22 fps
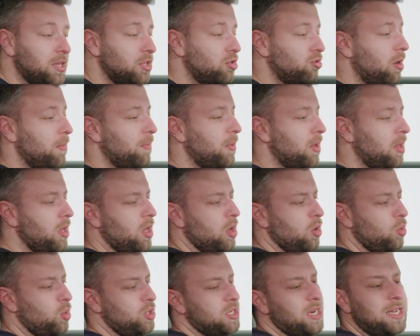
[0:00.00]
strip,
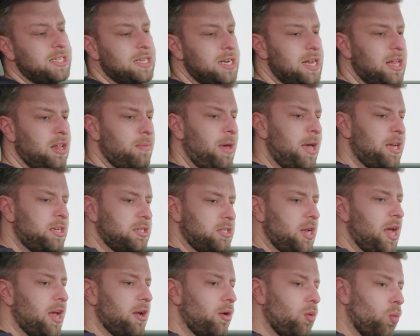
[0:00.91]
which adds a little bit
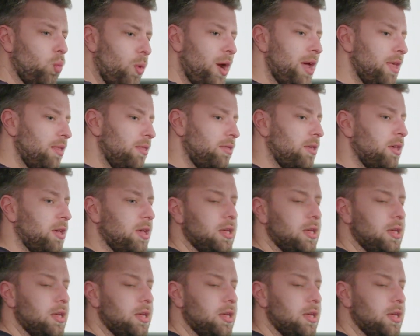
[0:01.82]
extra width